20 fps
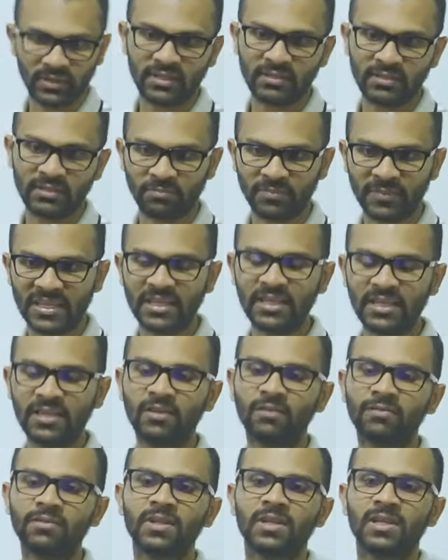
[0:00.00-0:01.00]
meaning of the
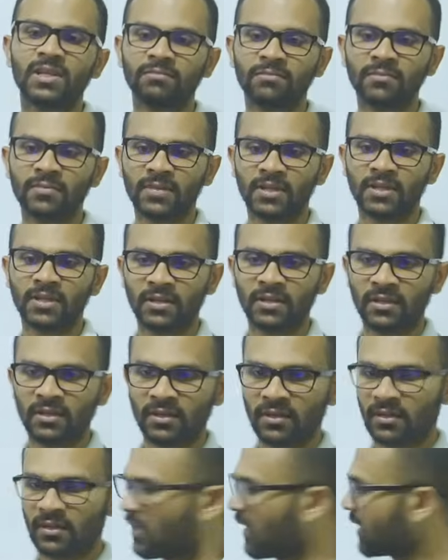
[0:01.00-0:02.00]
name,
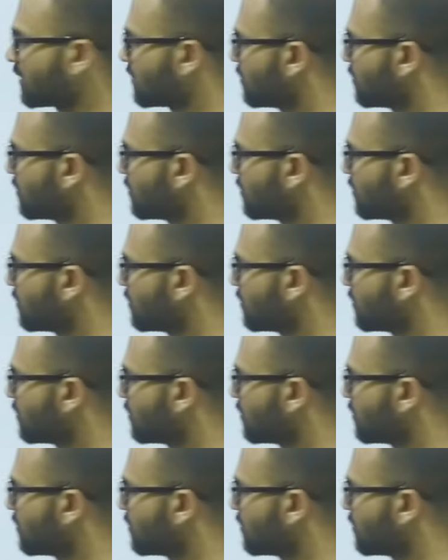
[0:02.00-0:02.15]
actually,